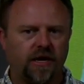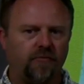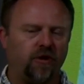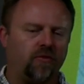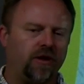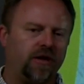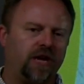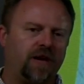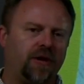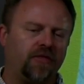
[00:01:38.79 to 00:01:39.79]
We don't want to
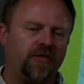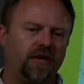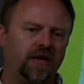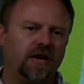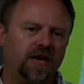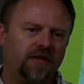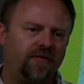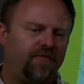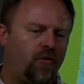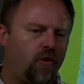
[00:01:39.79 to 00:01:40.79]
talk about the
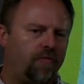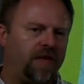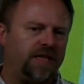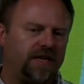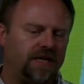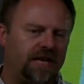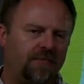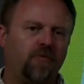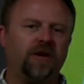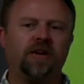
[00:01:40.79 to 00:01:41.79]
form that it's going to
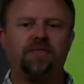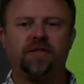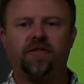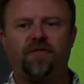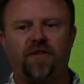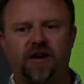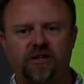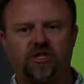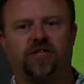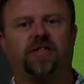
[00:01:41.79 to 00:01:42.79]
take. We want to talk about the
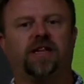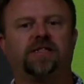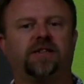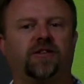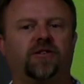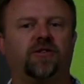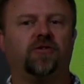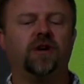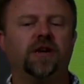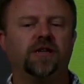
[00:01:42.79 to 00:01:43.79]
function that it's going to
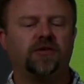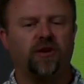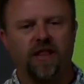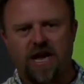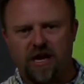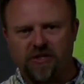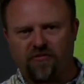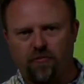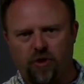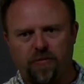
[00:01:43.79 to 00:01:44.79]
do. So it allows
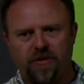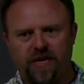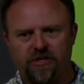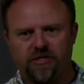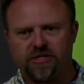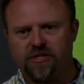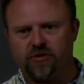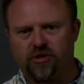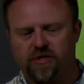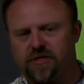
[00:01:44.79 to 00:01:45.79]
for more potential
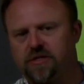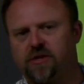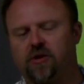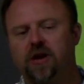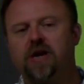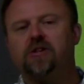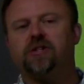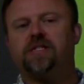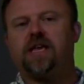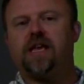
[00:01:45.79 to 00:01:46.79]
solutions. So
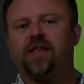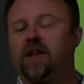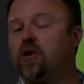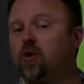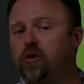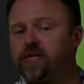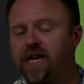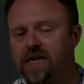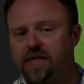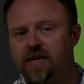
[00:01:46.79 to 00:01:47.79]
just saying that it holds
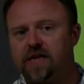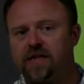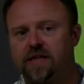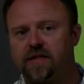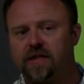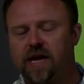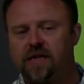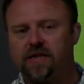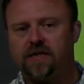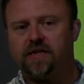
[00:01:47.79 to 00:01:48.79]
onto
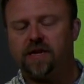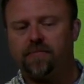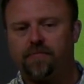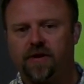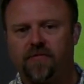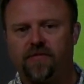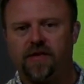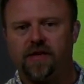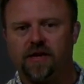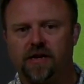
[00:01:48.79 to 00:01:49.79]
the tip of
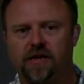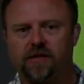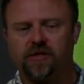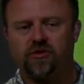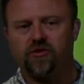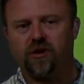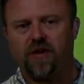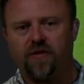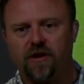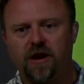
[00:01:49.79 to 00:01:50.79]
the
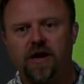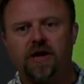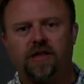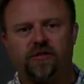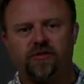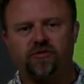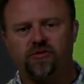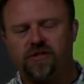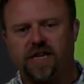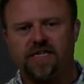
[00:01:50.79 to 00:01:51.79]
screwdriver, that the
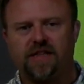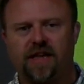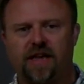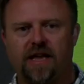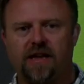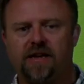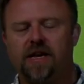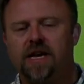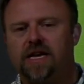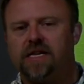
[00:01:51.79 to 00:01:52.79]
screw stays on the end,
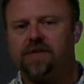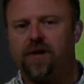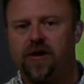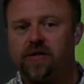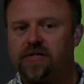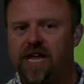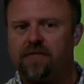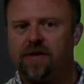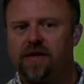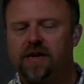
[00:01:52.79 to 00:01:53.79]
is a better
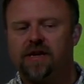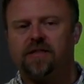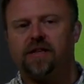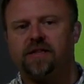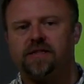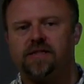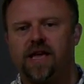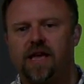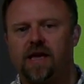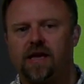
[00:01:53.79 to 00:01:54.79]
statement than
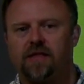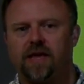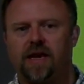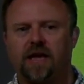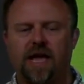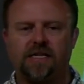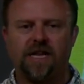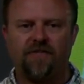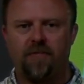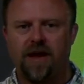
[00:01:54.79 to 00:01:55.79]
saying that it has
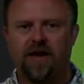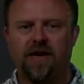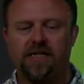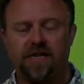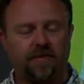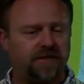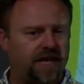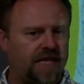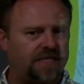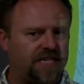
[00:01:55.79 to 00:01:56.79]
to have a magnetized tip, because
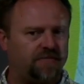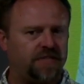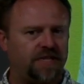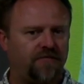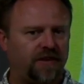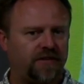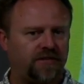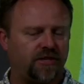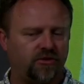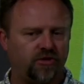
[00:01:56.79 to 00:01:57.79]
that's a specific
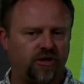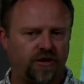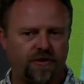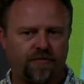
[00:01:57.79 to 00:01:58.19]
solution.